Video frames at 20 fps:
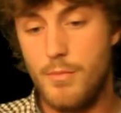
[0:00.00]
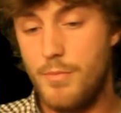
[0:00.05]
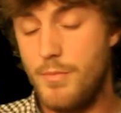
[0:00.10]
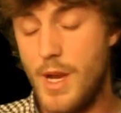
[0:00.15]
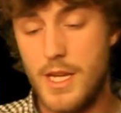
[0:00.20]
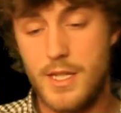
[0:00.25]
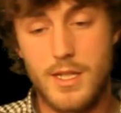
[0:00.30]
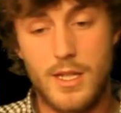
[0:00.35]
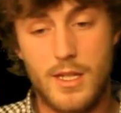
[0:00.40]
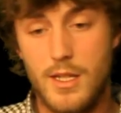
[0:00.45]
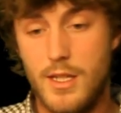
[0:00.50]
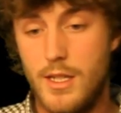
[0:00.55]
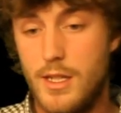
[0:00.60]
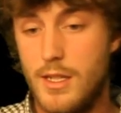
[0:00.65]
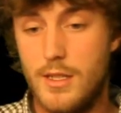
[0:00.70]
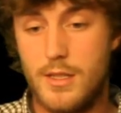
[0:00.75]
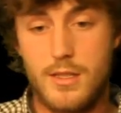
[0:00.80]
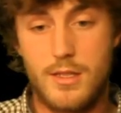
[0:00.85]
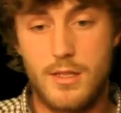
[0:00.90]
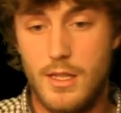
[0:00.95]
Basically,
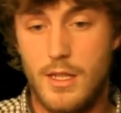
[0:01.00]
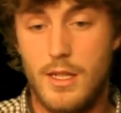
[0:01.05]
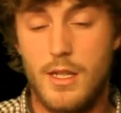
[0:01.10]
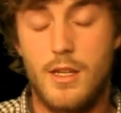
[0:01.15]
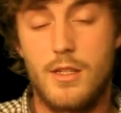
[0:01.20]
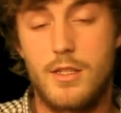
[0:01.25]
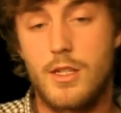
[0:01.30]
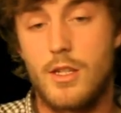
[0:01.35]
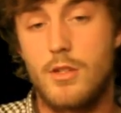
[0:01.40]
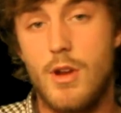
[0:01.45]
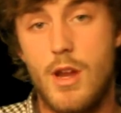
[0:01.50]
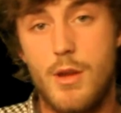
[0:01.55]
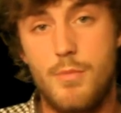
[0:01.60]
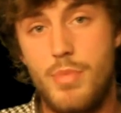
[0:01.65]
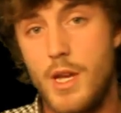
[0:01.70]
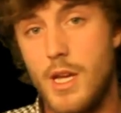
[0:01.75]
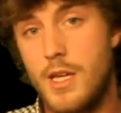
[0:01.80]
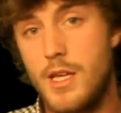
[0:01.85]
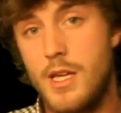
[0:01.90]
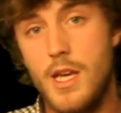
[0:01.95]
it's a great
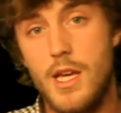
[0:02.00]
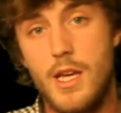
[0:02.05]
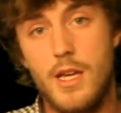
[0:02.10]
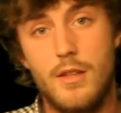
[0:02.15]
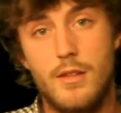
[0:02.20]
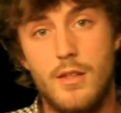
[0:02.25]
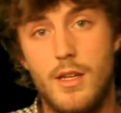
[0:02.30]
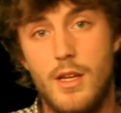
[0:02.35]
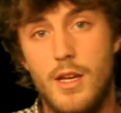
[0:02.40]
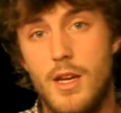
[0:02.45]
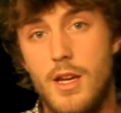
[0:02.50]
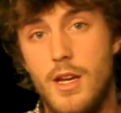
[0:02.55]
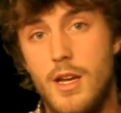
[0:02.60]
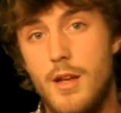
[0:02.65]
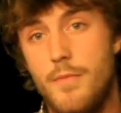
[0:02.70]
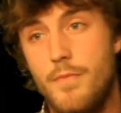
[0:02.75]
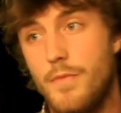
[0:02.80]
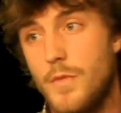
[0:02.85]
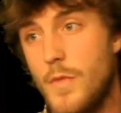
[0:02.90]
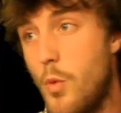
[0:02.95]
bit of kit.
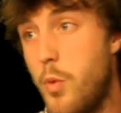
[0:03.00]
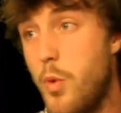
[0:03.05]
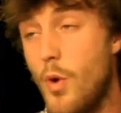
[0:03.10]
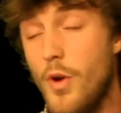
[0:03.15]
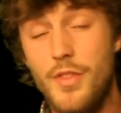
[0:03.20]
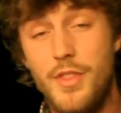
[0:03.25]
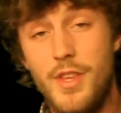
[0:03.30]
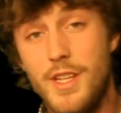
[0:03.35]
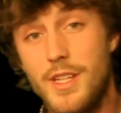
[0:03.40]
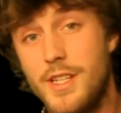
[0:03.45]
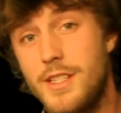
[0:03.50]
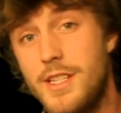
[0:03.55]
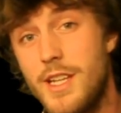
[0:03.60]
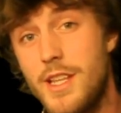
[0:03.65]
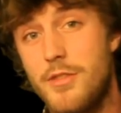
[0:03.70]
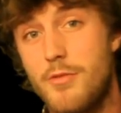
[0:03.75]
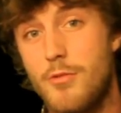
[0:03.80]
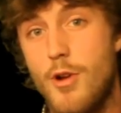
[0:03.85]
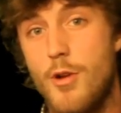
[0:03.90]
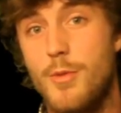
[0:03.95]
The one thing that
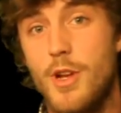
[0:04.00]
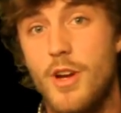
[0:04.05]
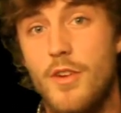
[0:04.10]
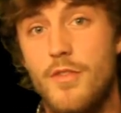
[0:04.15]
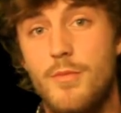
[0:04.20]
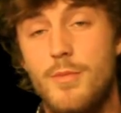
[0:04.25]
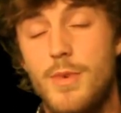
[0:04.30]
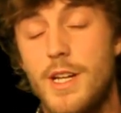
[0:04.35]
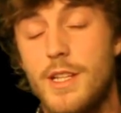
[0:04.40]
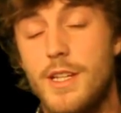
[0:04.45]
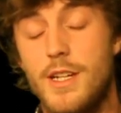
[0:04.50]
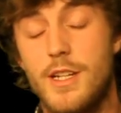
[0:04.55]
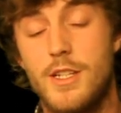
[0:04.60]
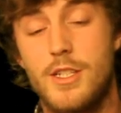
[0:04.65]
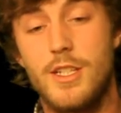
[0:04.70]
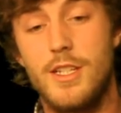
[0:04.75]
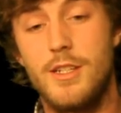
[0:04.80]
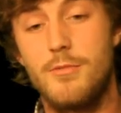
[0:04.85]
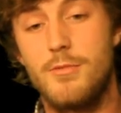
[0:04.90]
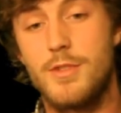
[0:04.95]
did throw me off about it
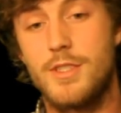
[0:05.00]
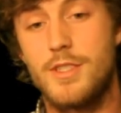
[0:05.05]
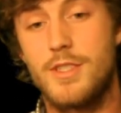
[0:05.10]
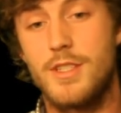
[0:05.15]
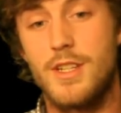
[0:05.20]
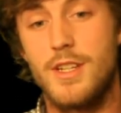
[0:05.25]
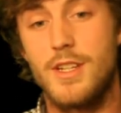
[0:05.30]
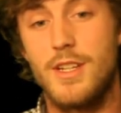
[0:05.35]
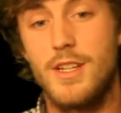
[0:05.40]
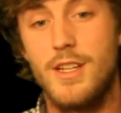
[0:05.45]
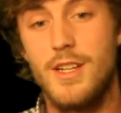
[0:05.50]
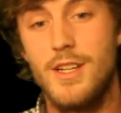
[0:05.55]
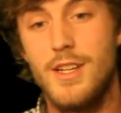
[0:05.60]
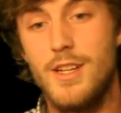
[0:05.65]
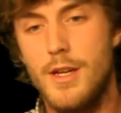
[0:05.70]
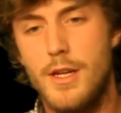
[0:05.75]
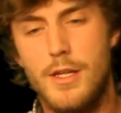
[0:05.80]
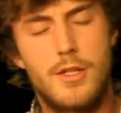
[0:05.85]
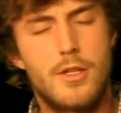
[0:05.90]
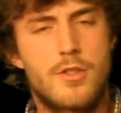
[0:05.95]
actually was it
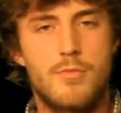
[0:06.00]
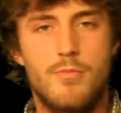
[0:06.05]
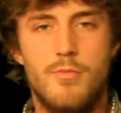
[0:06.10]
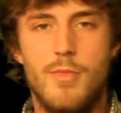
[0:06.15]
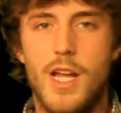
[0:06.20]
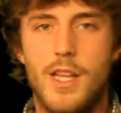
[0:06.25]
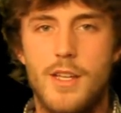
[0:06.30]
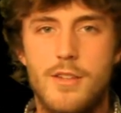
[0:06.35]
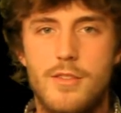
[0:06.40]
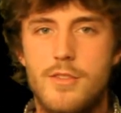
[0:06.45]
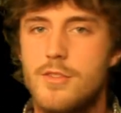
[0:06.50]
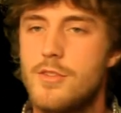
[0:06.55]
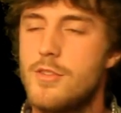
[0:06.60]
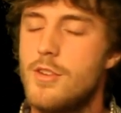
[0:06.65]
doesn't matter, it does